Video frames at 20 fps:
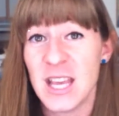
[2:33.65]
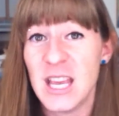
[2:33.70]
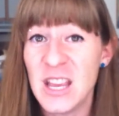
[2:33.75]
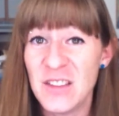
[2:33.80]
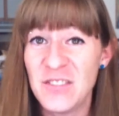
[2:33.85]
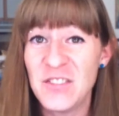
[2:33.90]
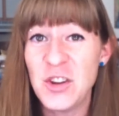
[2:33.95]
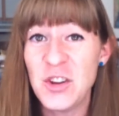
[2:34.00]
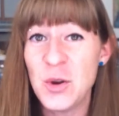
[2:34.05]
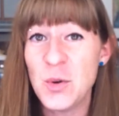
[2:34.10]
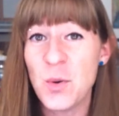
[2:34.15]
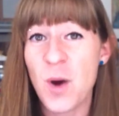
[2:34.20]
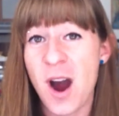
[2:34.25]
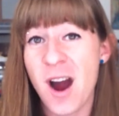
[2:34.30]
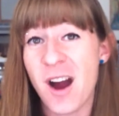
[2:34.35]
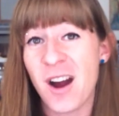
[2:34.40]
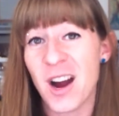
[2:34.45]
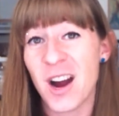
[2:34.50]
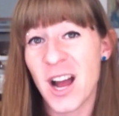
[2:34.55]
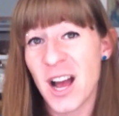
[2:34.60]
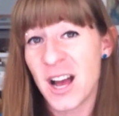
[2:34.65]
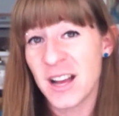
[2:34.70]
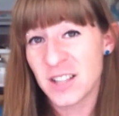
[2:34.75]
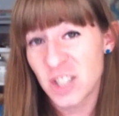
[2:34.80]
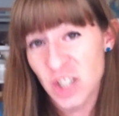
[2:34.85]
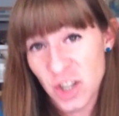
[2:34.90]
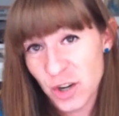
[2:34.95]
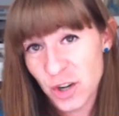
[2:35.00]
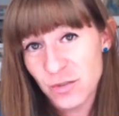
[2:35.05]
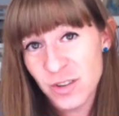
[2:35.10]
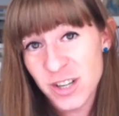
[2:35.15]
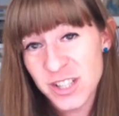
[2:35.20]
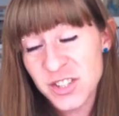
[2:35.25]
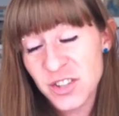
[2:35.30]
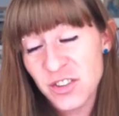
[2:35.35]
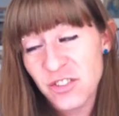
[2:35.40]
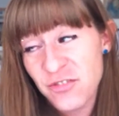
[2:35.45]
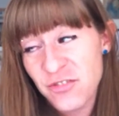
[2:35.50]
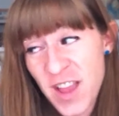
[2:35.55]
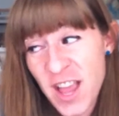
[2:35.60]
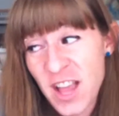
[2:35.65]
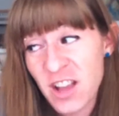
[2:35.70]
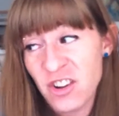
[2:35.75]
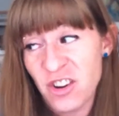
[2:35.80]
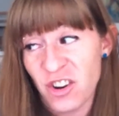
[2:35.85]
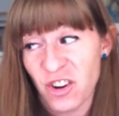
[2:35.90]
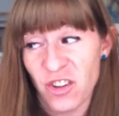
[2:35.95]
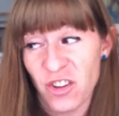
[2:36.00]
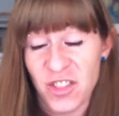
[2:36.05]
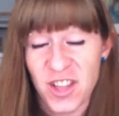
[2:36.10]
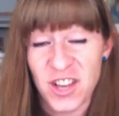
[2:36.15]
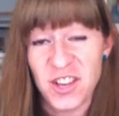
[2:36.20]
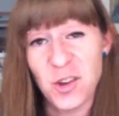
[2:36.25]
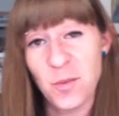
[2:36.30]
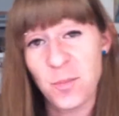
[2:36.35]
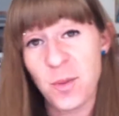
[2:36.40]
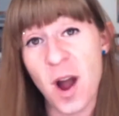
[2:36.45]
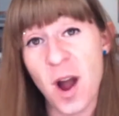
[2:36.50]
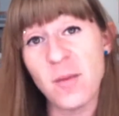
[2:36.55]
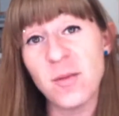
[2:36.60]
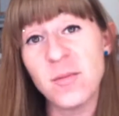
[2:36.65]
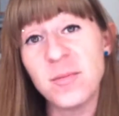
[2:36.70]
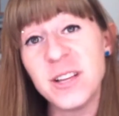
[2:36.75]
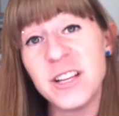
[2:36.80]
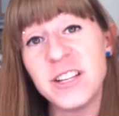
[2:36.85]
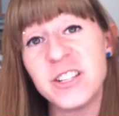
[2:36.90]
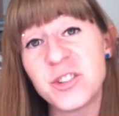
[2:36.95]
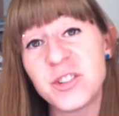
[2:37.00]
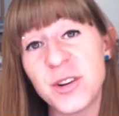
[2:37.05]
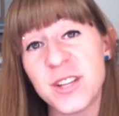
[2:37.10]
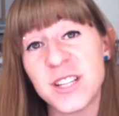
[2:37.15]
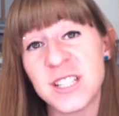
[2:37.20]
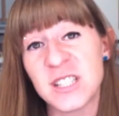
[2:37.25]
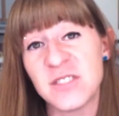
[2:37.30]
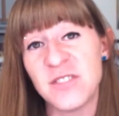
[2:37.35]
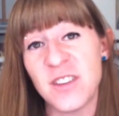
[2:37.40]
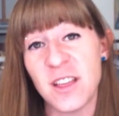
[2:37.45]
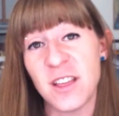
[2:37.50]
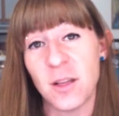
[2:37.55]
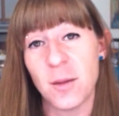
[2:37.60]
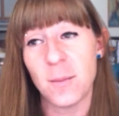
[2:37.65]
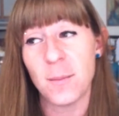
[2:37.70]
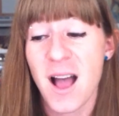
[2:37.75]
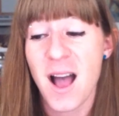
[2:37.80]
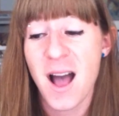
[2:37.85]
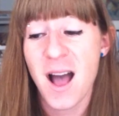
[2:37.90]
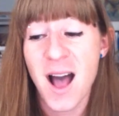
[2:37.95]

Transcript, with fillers: If you are a Kurt Russell fangirl, then you'll probably enjoy this film.